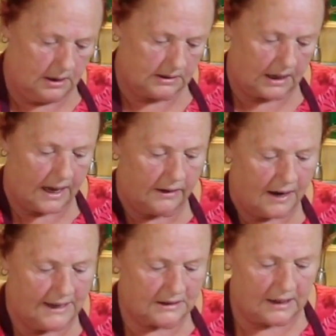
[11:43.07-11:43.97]
It's got a
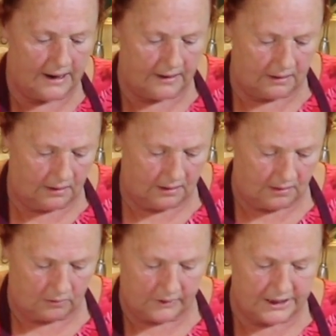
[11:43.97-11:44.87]
nice kind
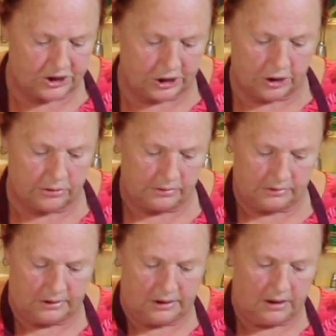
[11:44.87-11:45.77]
of ratio.
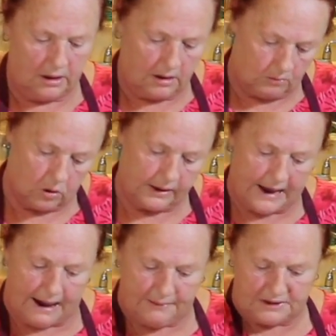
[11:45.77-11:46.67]
More
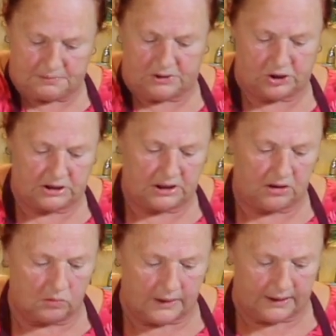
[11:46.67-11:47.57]
cabbage, but you see
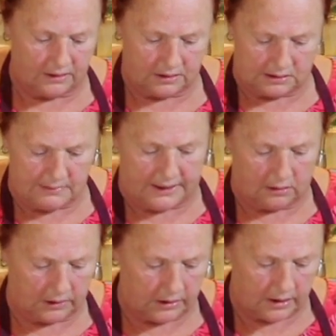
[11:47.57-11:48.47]
the red of the
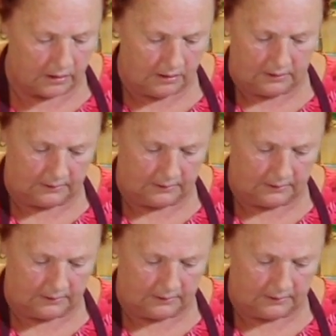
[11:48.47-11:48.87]
tomato in there.